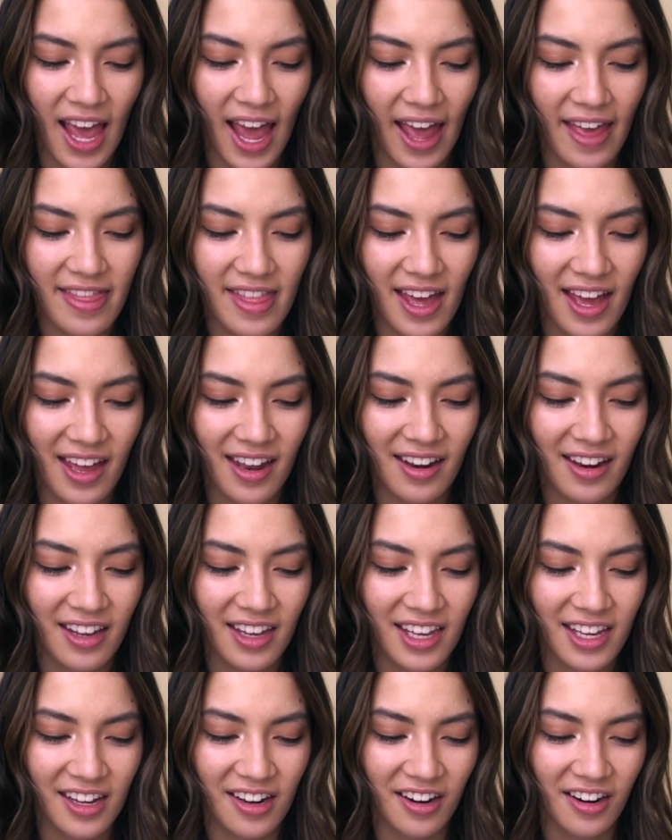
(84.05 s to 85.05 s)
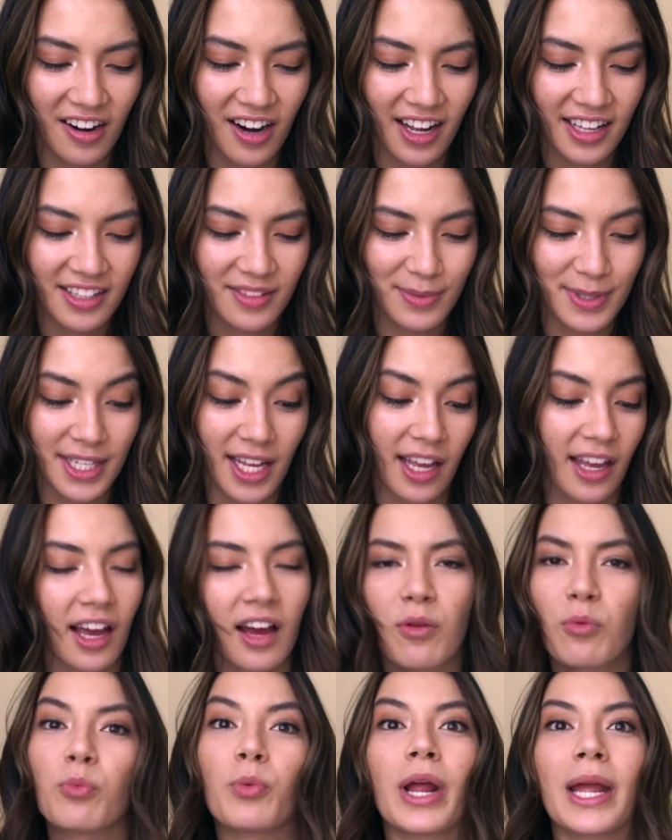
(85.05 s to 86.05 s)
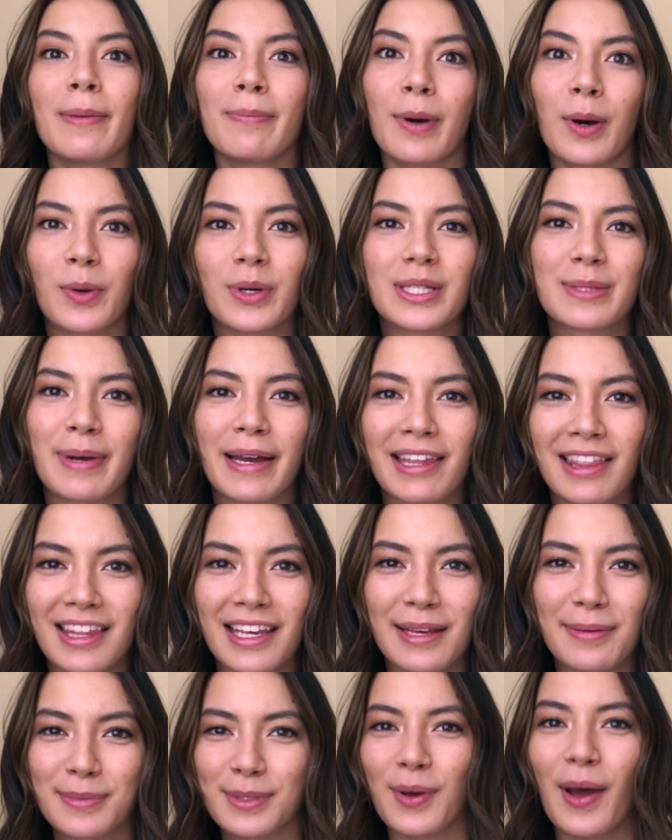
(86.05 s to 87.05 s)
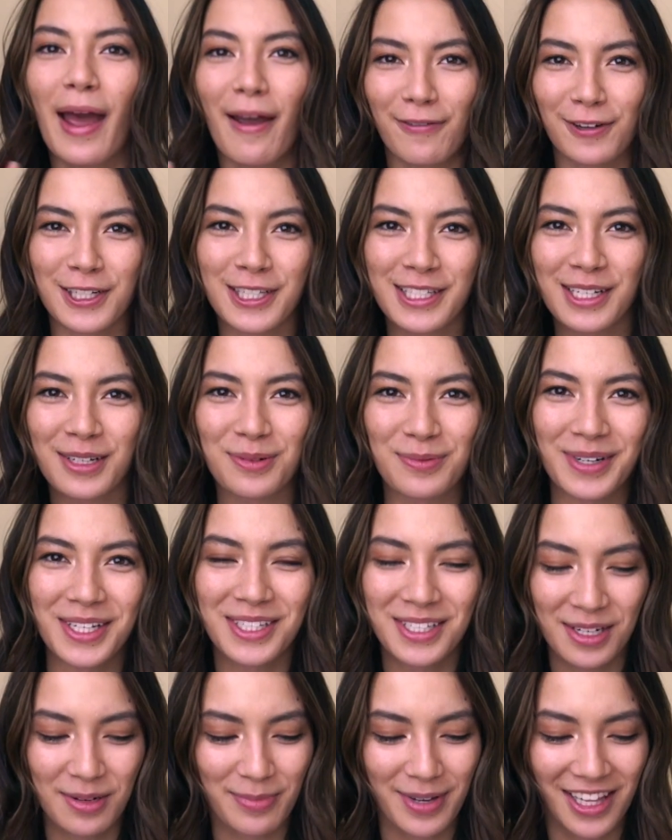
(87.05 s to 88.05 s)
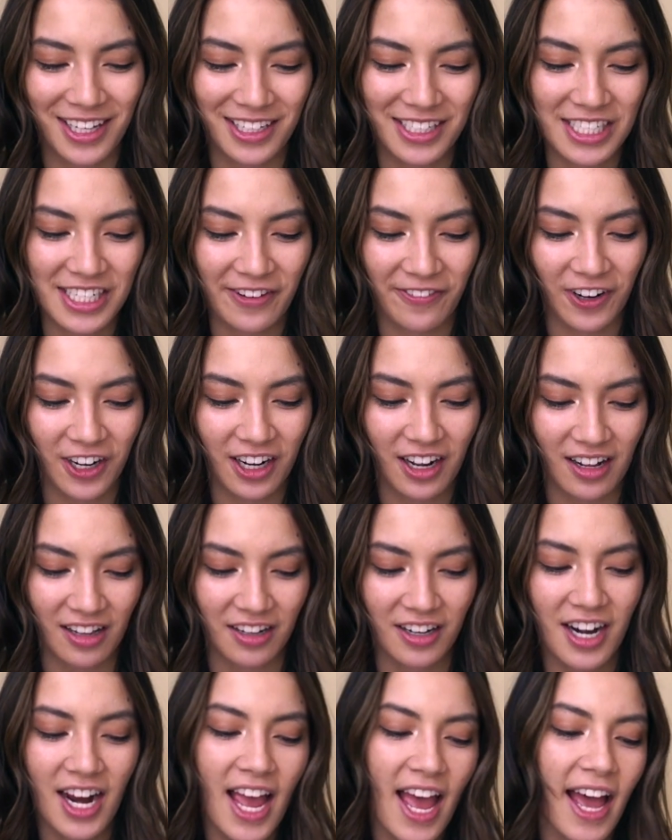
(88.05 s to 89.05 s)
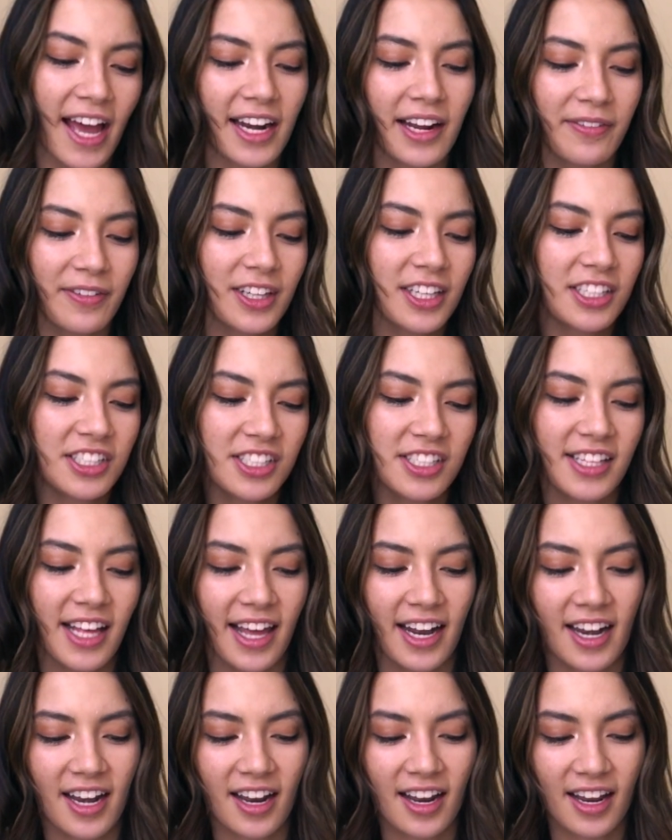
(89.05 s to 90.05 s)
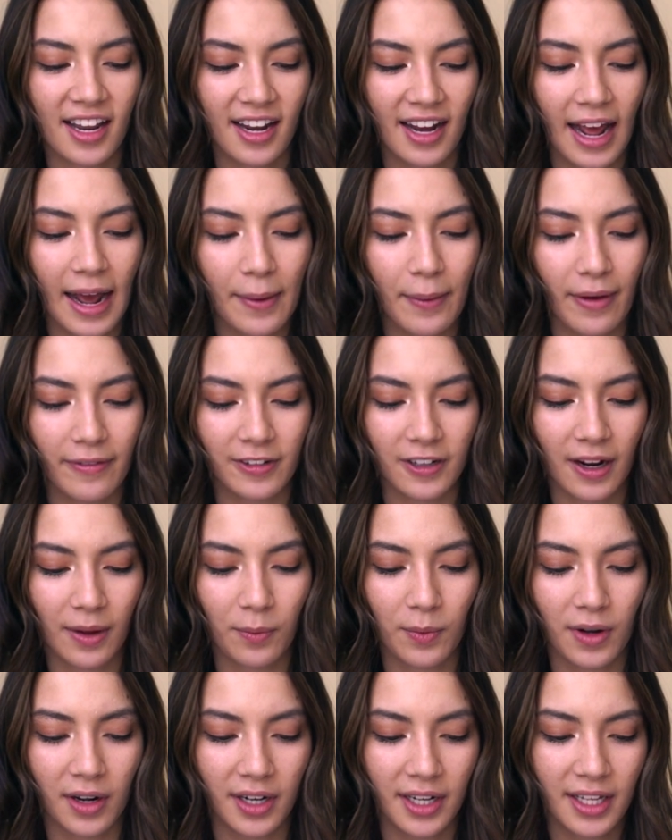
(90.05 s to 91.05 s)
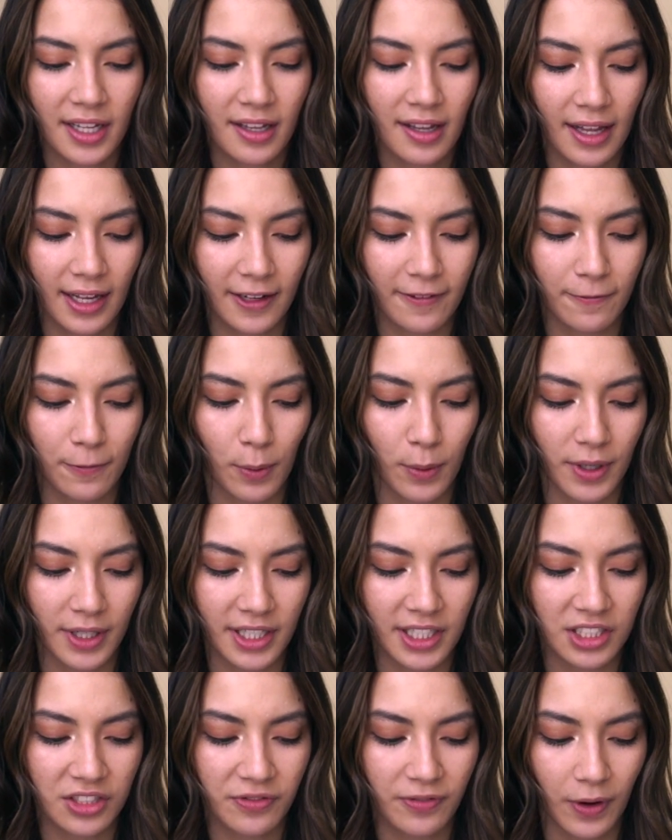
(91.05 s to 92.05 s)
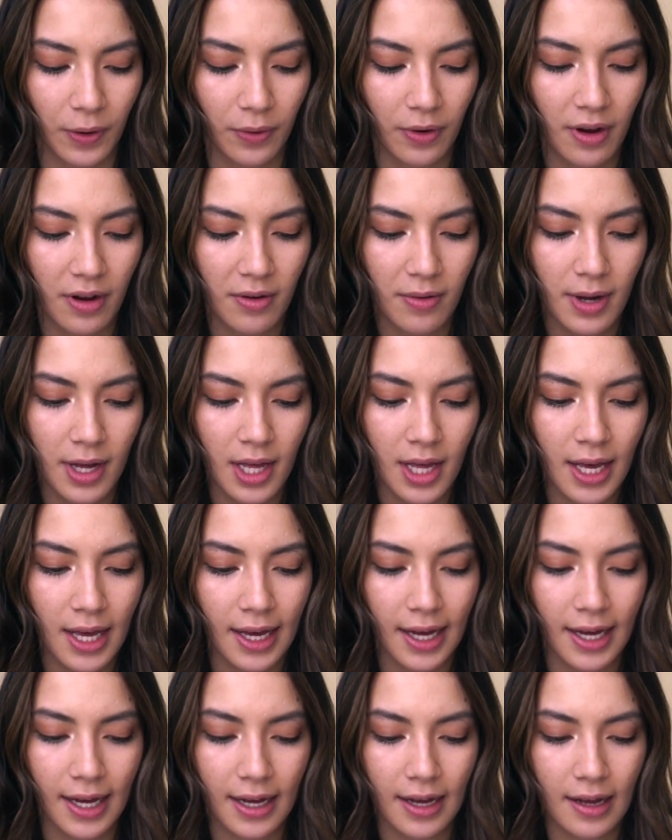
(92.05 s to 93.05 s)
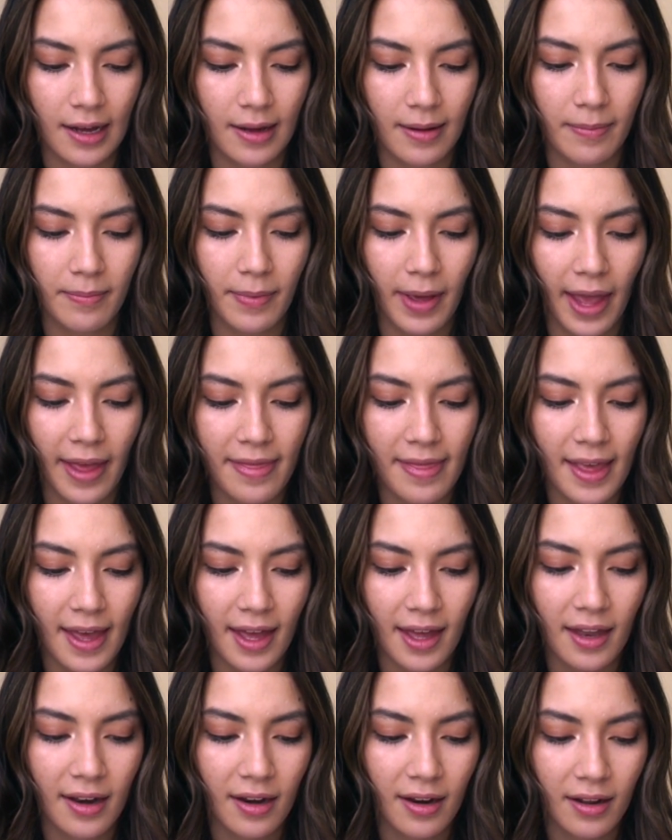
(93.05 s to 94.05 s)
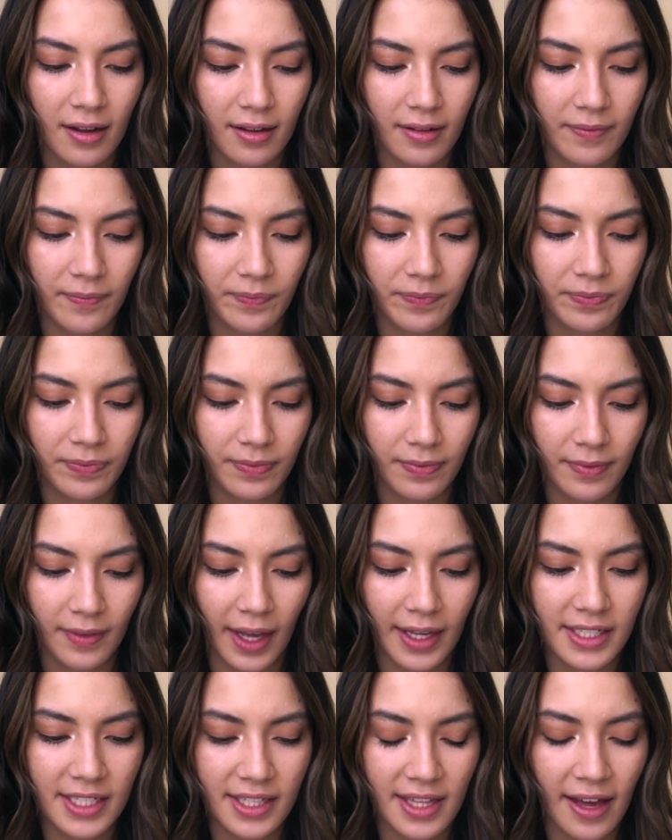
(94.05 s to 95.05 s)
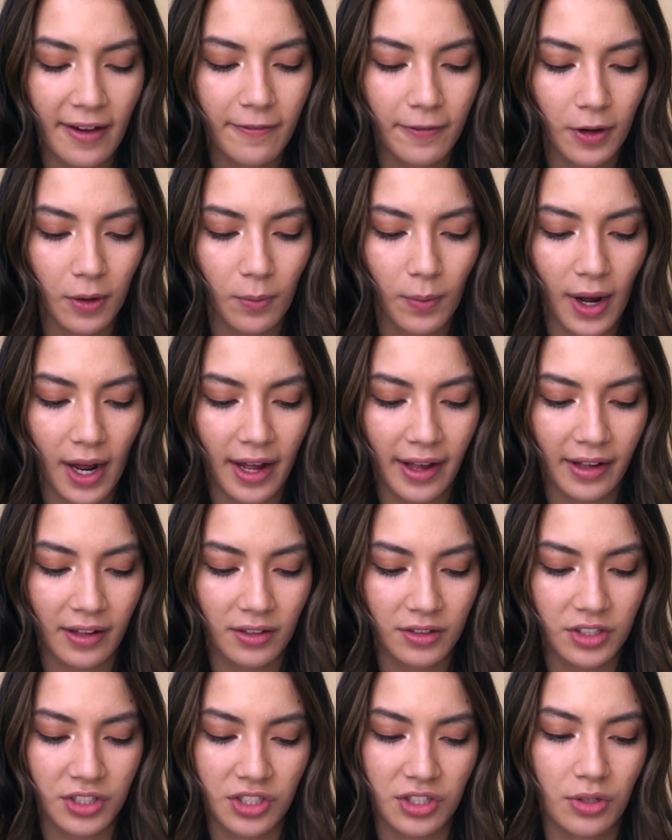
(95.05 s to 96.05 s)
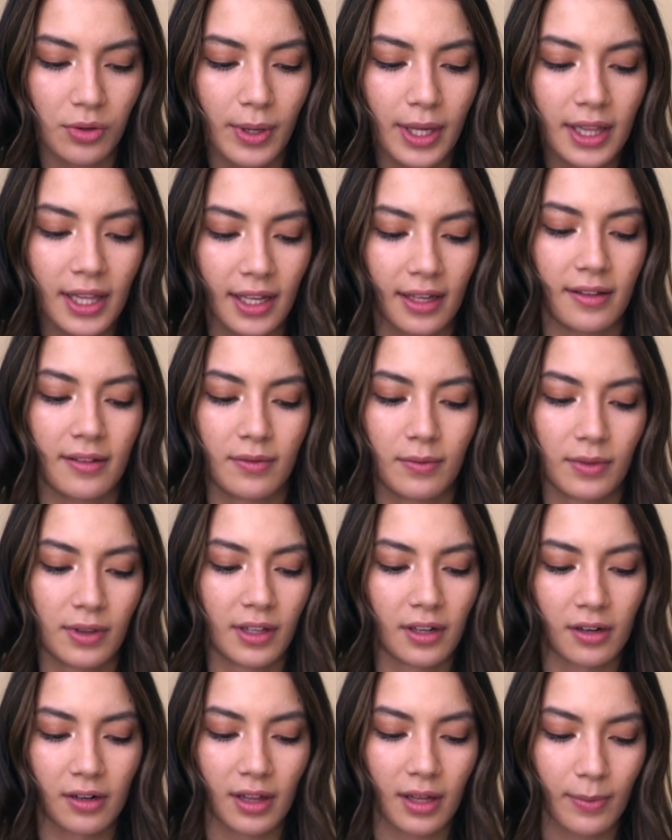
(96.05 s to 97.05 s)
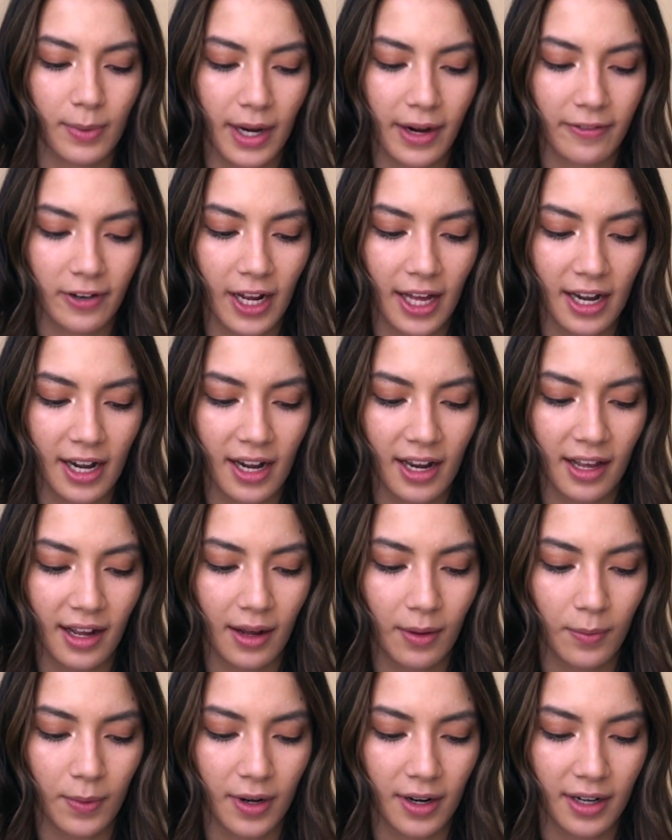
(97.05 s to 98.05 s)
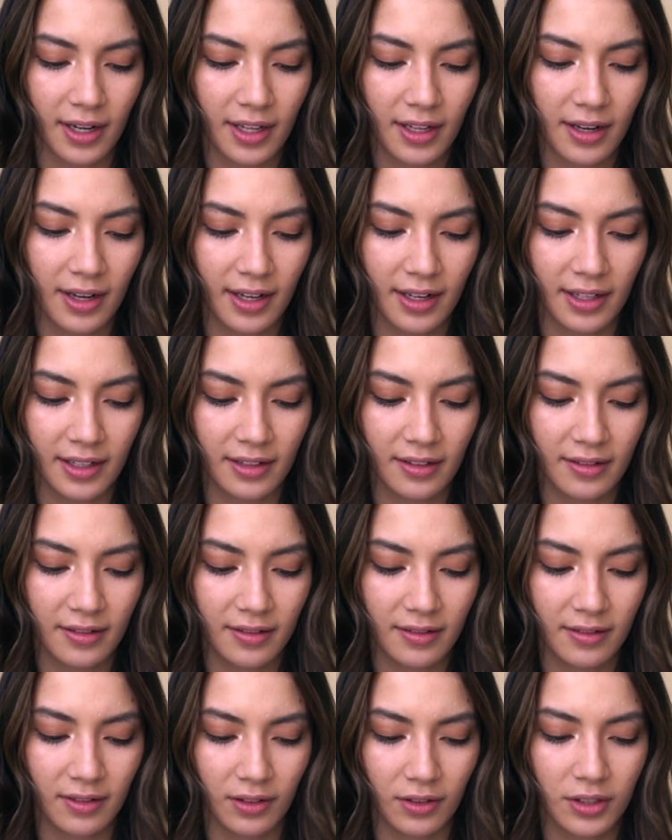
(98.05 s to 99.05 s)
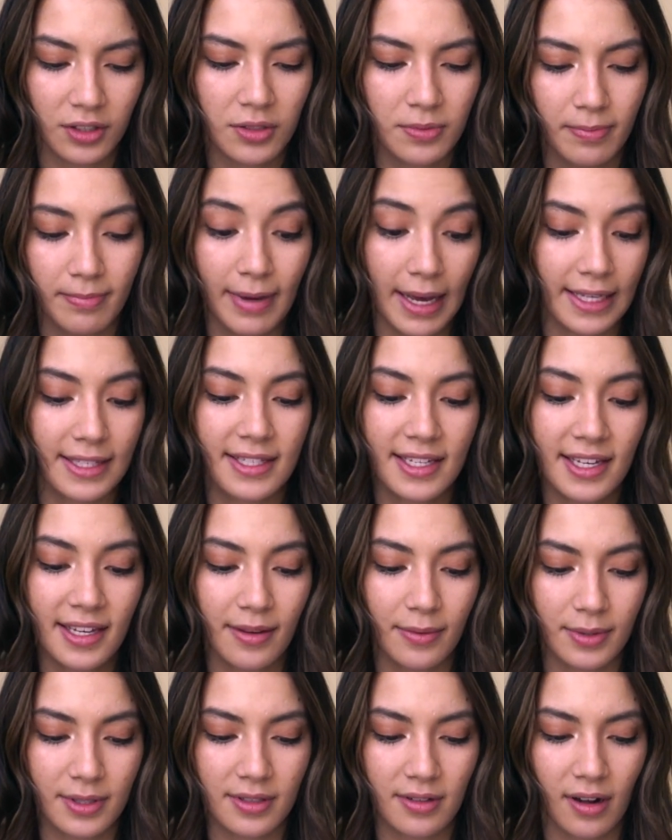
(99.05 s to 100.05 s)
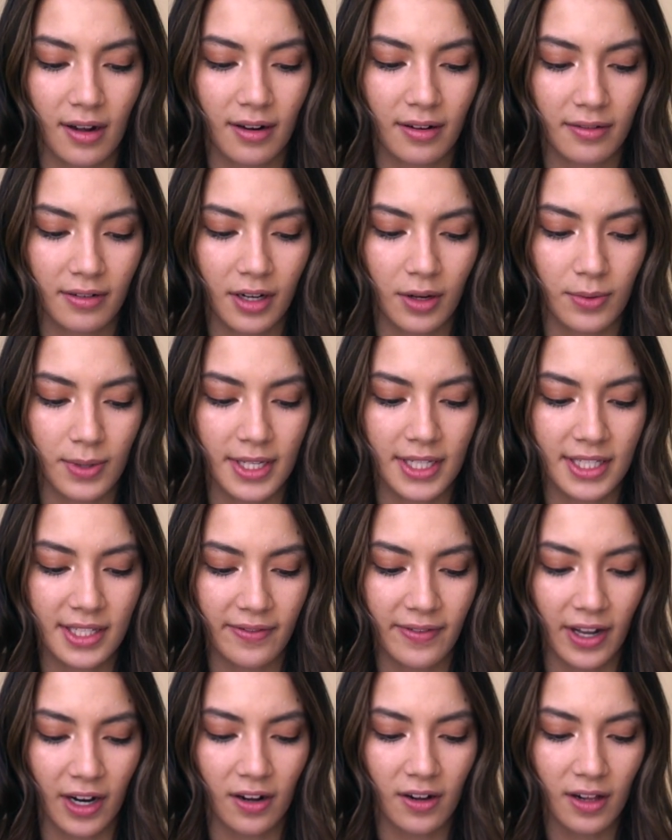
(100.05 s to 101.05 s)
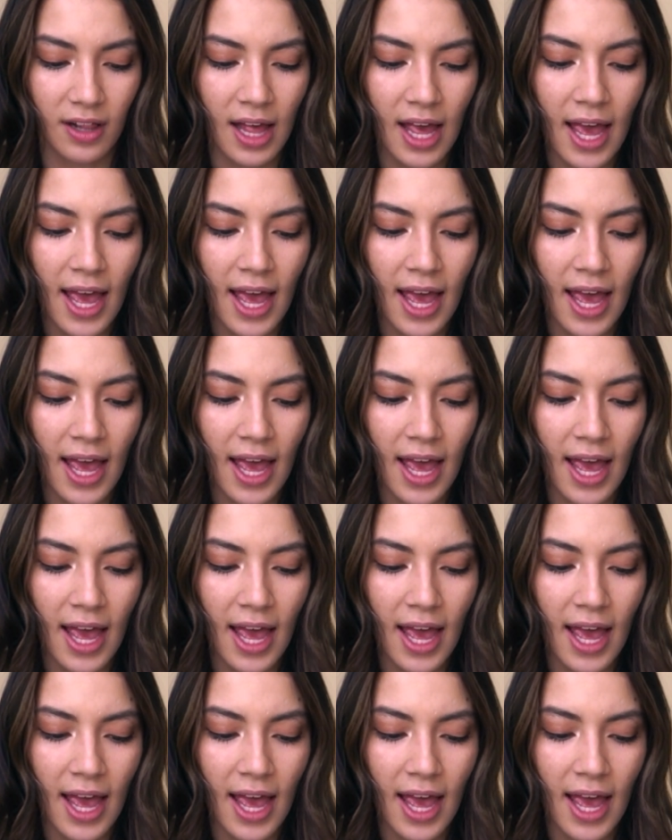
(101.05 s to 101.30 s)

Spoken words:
And then here I was like, rainbow is my theme, so every single one's going to be like a different color, and I really just edited it however I wanted, like for each photo. And then I did that for a while, just doing like literally whatever editing I wanted, and it looked messy. It was not cohesive at all.